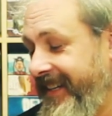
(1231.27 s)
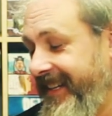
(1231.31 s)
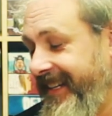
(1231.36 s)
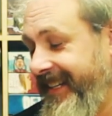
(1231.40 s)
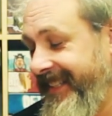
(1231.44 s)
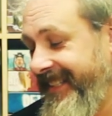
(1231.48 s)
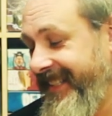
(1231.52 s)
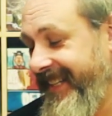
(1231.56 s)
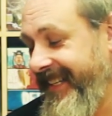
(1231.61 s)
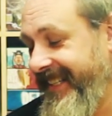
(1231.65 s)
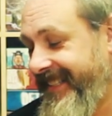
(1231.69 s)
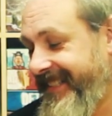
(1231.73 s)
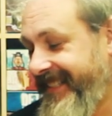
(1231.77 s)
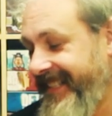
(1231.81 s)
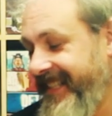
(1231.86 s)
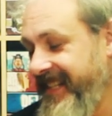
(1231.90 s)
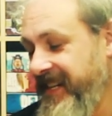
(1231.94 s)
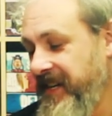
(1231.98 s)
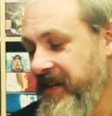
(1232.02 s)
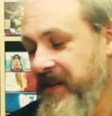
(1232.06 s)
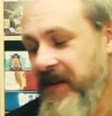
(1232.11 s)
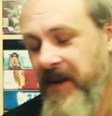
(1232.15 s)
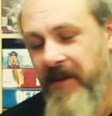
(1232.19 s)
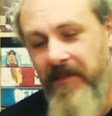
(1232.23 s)

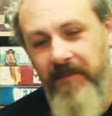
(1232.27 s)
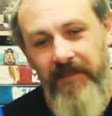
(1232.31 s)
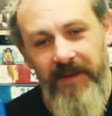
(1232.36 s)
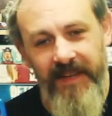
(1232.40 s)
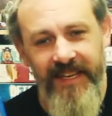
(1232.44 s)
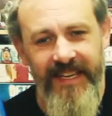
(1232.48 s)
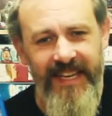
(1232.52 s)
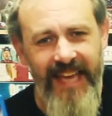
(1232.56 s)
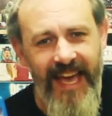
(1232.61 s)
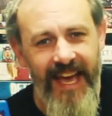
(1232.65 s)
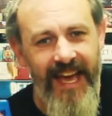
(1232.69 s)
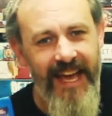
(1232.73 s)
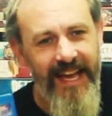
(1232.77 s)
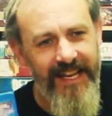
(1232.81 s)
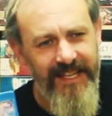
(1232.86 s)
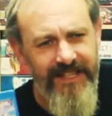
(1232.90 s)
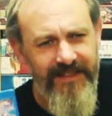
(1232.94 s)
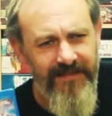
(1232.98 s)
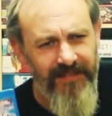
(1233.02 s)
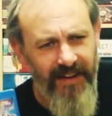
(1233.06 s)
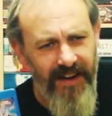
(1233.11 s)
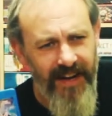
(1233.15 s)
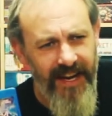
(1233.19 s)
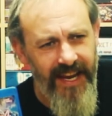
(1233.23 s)
but yeah,
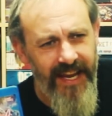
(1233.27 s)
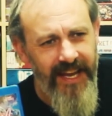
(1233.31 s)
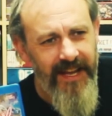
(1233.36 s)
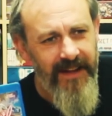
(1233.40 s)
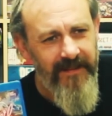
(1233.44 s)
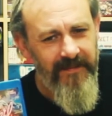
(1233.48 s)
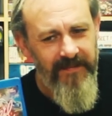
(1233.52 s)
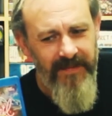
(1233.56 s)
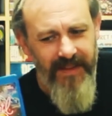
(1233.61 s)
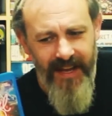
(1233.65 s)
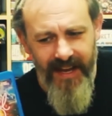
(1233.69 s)
it's funny,